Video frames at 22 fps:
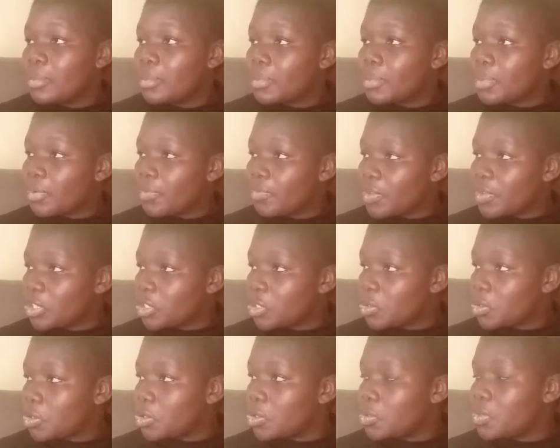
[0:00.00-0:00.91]

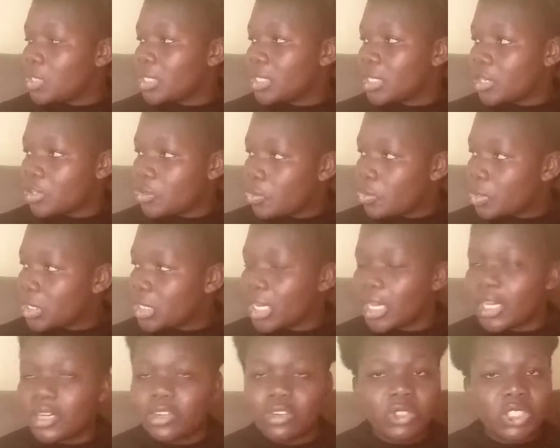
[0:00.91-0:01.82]
professional who is a doctor.
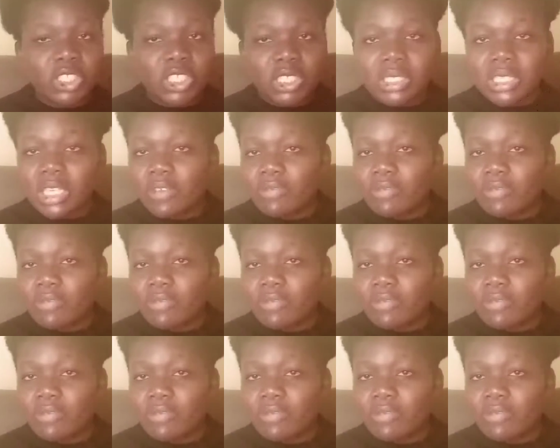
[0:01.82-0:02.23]
Don't just give